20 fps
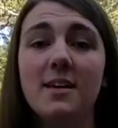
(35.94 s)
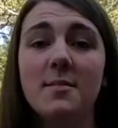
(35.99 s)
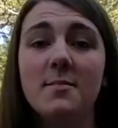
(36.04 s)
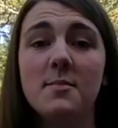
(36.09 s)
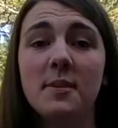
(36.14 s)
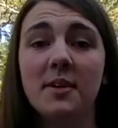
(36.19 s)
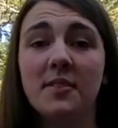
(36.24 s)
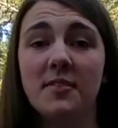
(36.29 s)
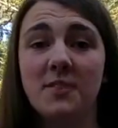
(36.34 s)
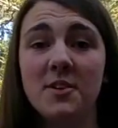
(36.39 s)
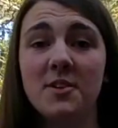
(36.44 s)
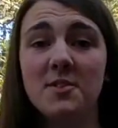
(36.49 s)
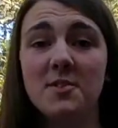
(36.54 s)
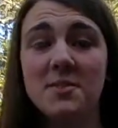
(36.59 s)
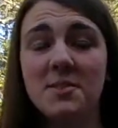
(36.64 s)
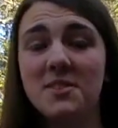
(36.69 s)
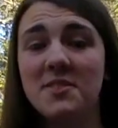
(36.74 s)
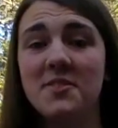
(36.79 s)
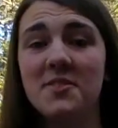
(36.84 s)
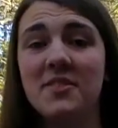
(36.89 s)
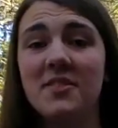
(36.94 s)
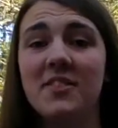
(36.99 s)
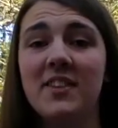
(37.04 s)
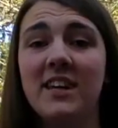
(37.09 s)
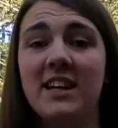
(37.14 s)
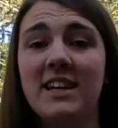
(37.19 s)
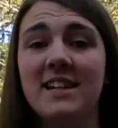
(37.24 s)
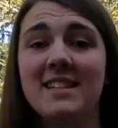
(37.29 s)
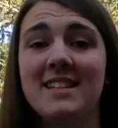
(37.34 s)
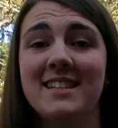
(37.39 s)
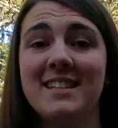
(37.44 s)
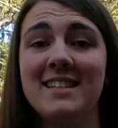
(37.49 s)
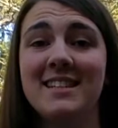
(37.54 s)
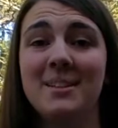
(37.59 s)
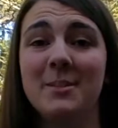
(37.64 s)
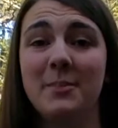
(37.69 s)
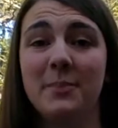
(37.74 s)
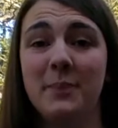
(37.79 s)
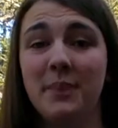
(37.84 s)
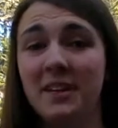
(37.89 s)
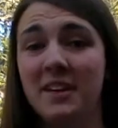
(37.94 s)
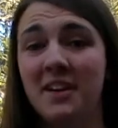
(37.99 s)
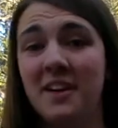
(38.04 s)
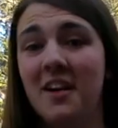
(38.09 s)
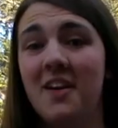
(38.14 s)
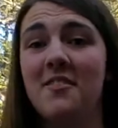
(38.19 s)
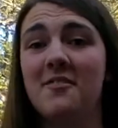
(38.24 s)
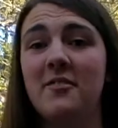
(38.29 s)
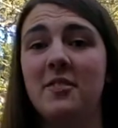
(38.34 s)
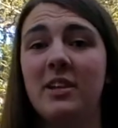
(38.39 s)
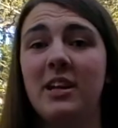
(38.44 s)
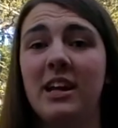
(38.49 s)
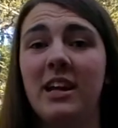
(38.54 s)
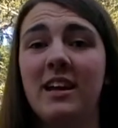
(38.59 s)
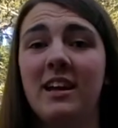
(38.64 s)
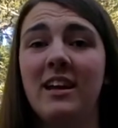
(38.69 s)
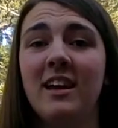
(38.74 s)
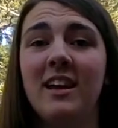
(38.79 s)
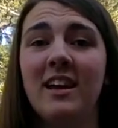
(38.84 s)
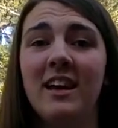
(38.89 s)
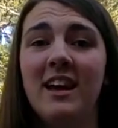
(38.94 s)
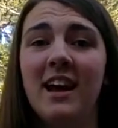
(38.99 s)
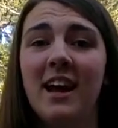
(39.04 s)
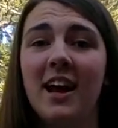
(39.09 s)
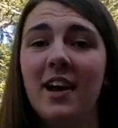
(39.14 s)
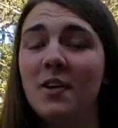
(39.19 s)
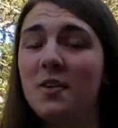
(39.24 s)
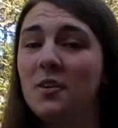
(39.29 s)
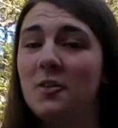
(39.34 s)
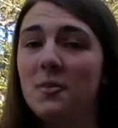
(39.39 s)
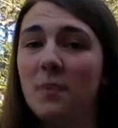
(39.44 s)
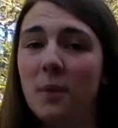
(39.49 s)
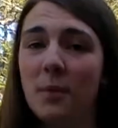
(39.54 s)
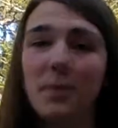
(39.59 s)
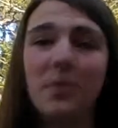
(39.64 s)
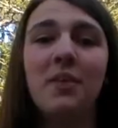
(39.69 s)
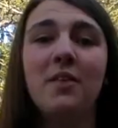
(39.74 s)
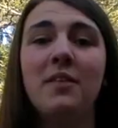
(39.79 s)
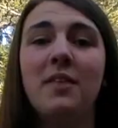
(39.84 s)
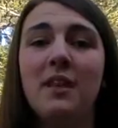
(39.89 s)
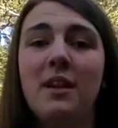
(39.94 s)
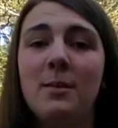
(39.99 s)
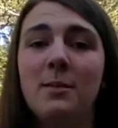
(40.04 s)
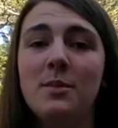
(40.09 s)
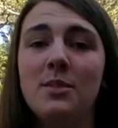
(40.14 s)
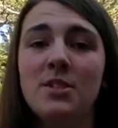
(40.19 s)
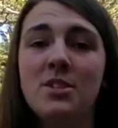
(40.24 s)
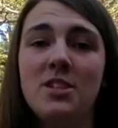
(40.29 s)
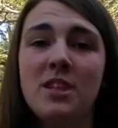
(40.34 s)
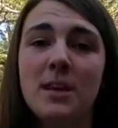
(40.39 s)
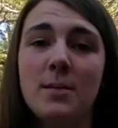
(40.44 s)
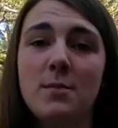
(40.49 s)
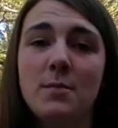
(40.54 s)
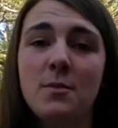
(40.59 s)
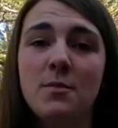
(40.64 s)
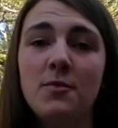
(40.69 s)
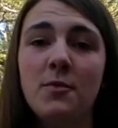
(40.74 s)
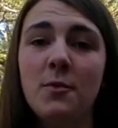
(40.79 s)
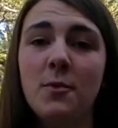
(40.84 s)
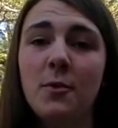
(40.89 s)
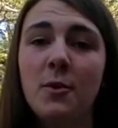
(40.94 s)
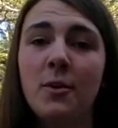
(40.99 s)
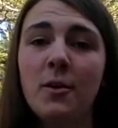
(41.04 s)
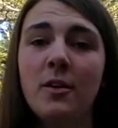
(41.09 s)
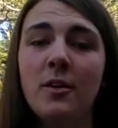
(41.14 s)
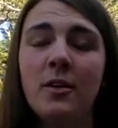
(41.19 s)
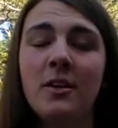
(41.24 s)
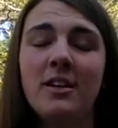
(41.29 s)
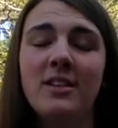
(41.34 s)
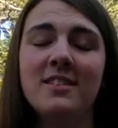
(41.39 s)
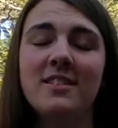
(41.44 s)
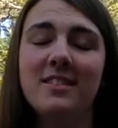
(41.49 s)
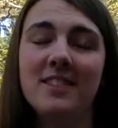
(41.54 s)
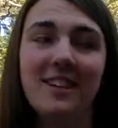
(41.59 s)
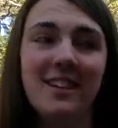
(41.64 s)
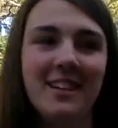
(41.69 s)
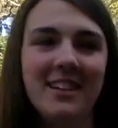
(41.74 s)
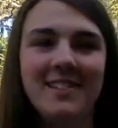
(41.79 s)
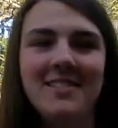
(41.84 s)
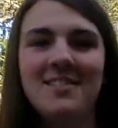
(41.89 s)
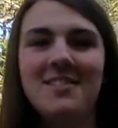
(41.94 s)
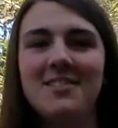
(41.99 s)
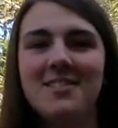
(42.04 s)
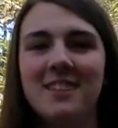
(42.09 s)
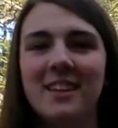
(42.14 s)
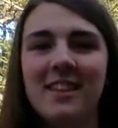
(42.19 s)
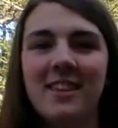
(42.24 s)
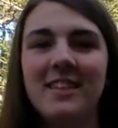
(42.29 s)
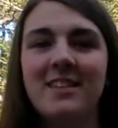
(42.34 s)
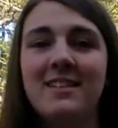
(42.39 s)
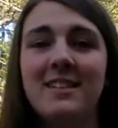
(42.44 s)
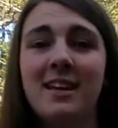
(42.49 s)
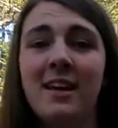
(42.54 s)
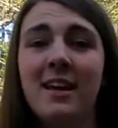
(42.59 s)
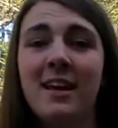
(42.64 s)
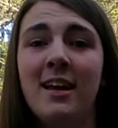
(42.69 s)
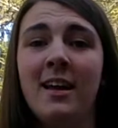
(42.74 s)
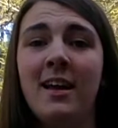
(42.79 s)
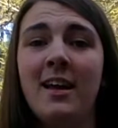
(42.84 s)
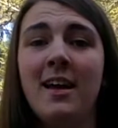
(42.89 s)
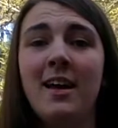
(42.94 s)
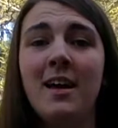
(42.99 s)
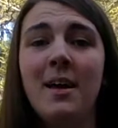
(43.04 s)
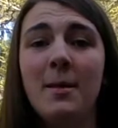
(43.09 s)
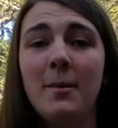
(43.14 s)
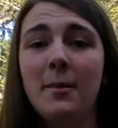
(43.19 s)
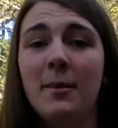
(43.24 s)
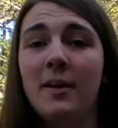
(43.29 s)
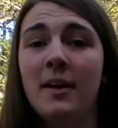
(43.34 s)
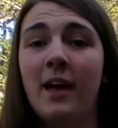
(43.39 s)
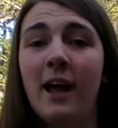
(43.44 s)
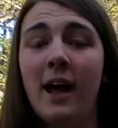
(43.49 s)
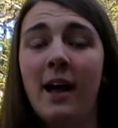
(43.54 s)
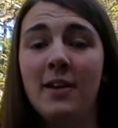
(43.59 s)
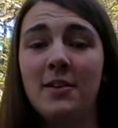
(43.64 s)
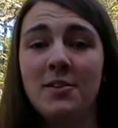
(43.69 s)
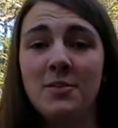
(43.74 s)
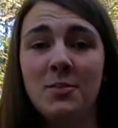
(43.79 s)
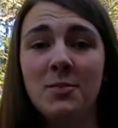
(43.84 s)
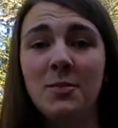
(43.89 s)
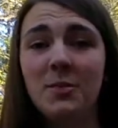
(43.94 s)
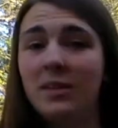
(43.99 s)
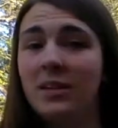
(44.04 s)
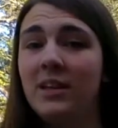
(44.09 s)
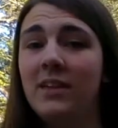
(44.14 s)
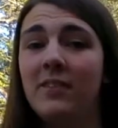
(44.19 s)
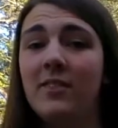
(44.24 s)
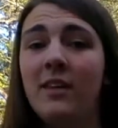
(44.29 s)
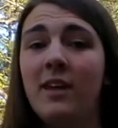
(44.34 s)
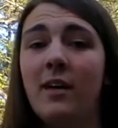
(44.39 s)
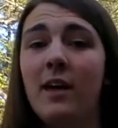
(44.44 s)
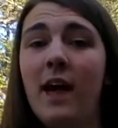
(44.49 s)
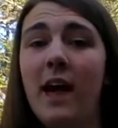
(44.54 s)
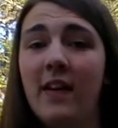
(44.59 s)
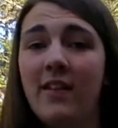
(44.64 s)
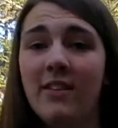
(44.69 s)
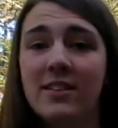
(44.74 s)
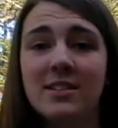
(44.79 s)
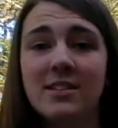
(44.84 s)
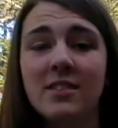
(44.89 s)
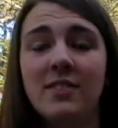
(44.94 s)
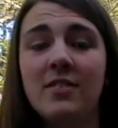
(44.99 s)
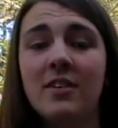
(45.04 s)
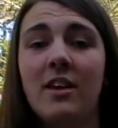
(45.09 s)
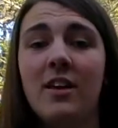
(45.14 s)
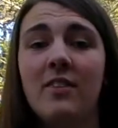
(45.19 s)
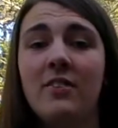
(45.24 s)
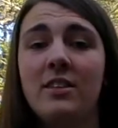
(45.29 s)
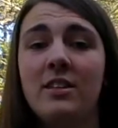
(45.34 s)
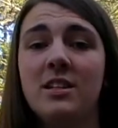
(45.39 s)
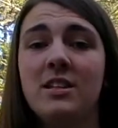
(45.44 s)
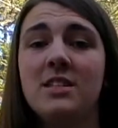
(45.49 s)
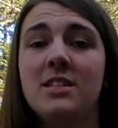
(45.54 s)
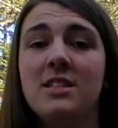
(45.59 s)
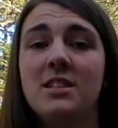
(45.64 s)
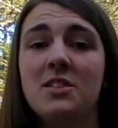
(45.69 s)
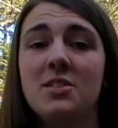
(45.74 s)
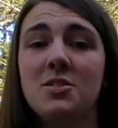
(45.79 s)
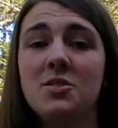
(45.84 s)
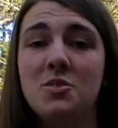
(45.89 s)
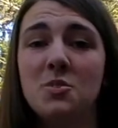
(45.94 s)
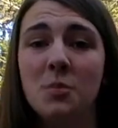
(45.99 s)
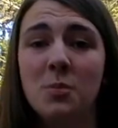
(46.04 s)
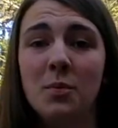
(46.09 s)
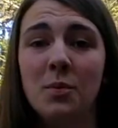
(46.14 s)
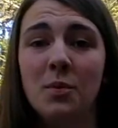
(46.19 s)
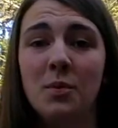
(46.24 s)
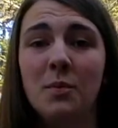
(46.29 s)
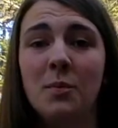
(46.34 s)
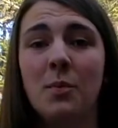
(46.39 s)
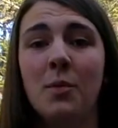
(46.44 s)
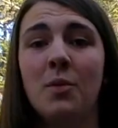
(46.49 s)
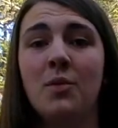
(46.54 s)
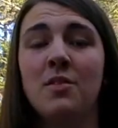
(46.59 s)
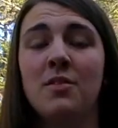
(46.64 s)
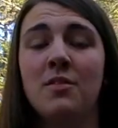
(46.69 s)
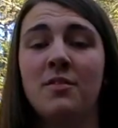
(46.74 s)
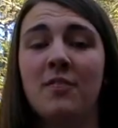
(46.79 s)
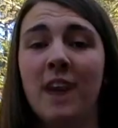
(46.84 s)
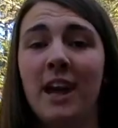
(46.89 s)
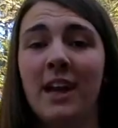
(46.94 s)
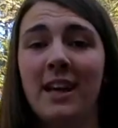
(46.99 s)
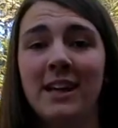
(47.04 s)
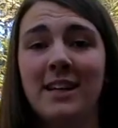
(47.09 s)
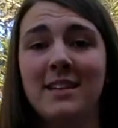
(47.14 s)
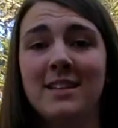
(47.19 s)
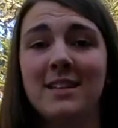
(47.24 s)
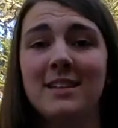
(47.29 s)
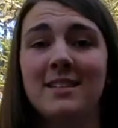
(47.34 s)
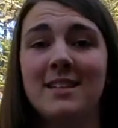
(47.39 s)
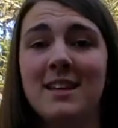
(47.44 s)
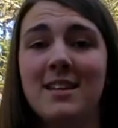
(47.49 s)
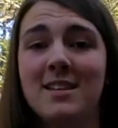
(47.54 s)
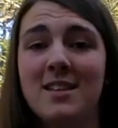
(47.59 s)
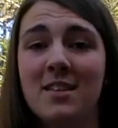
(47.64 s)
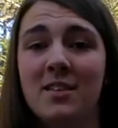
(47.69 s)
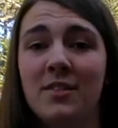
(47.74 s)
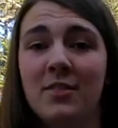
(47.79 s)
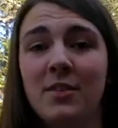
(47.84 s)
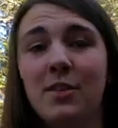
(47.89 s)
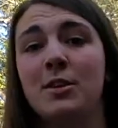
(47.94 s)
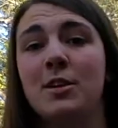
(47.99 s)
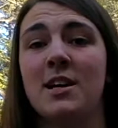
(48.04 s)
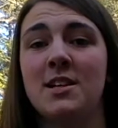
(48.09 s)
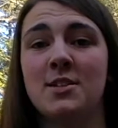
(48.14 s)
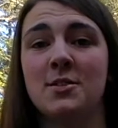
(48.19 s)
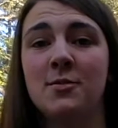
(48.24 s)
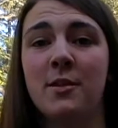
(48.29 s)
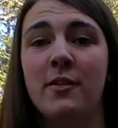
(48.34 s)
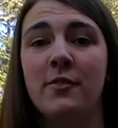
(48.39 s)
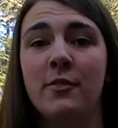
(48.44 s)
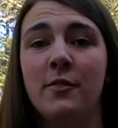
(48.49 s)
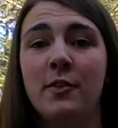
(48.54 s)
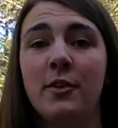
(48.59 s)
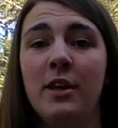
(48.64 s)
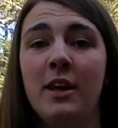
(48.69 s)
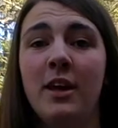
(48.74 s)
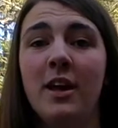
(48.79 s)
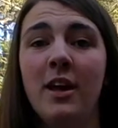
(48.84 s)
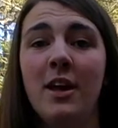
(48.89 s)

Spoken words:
My first piece of advice is to be confident. I know you've probably heard that a bunch of times before, and it's a lot easier said than done, but I do believe that having self-confidence is super important to finding success on the field as a referee.